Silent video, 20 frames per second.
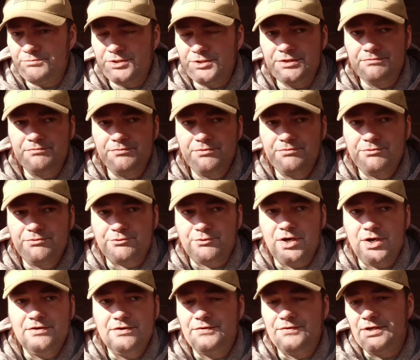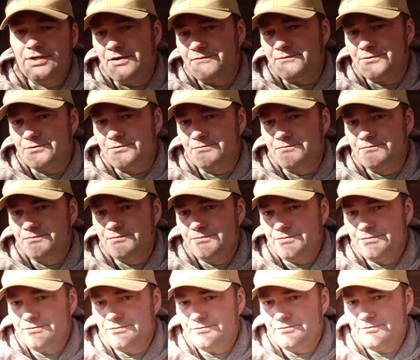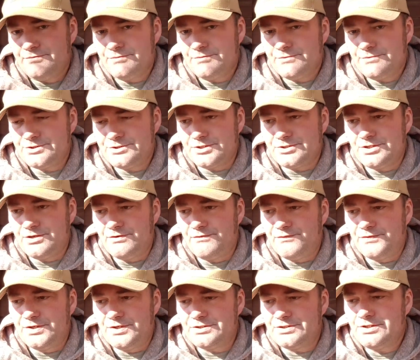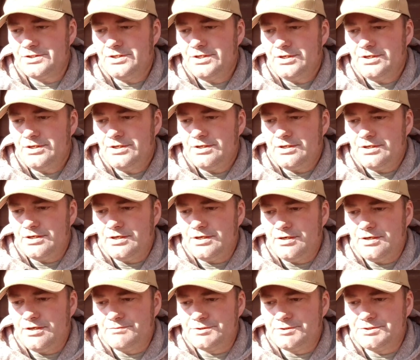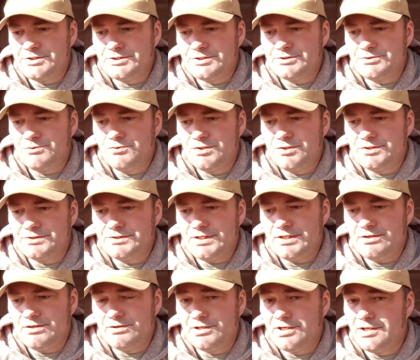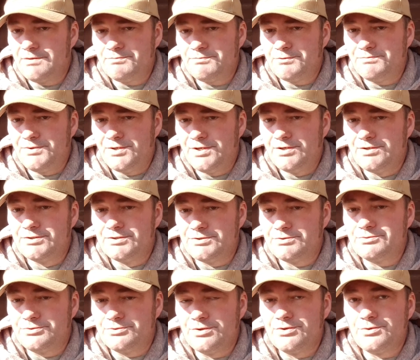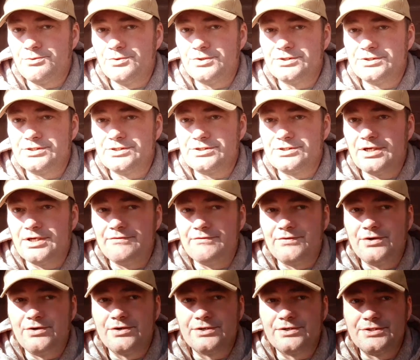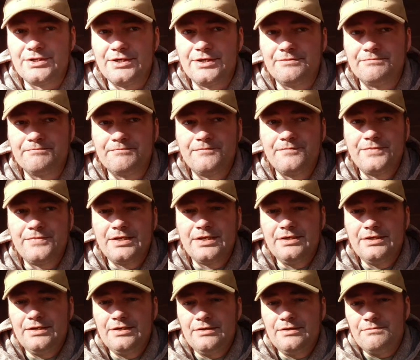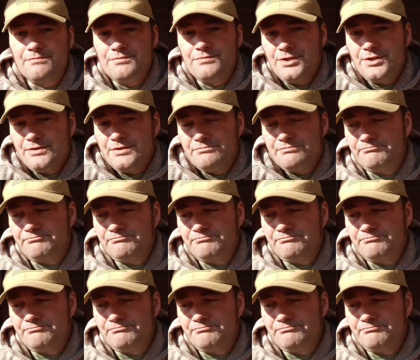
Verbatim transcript: be thriving after such an event. Um, it's just the ones that are not prepared, they're the ones that's going to have a hard time. But